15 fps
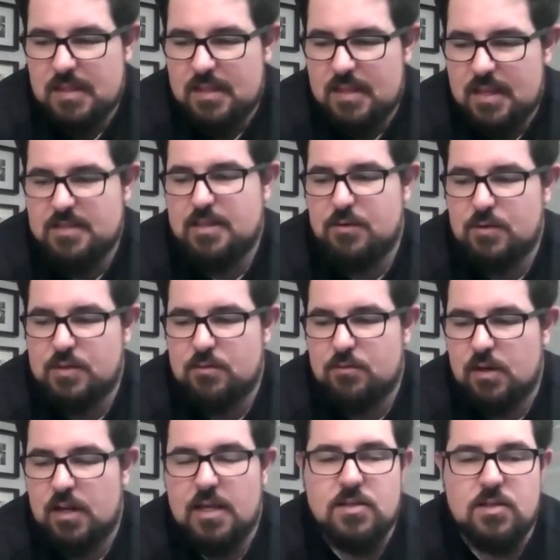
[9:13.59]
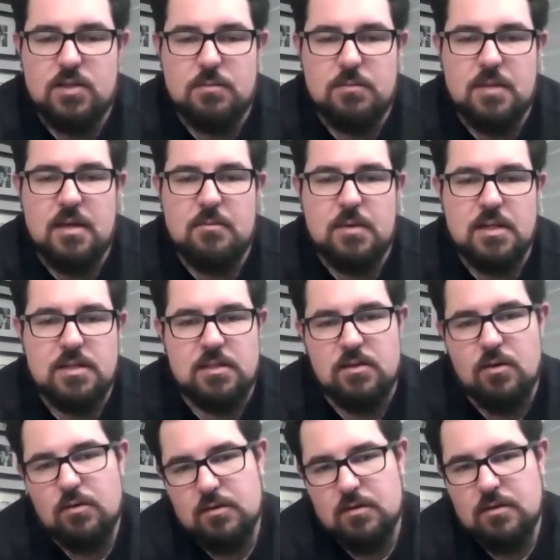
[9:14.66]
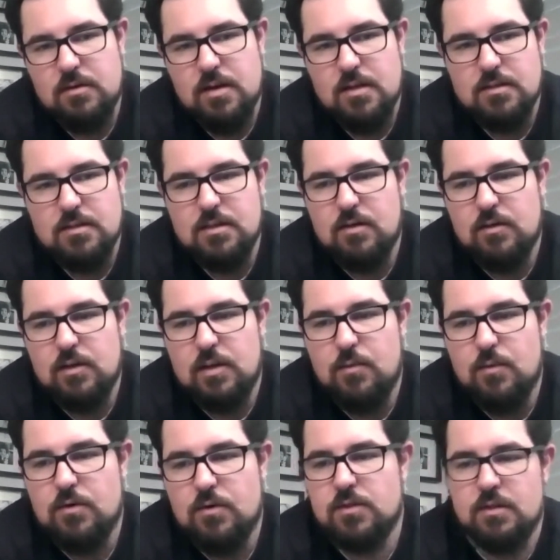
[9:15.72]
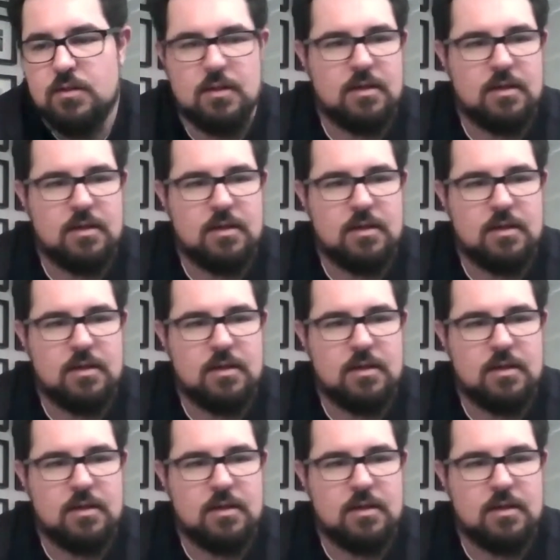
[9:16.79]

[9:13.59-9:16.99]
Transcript: yes, there is a relationship there, but it's not necessarily what,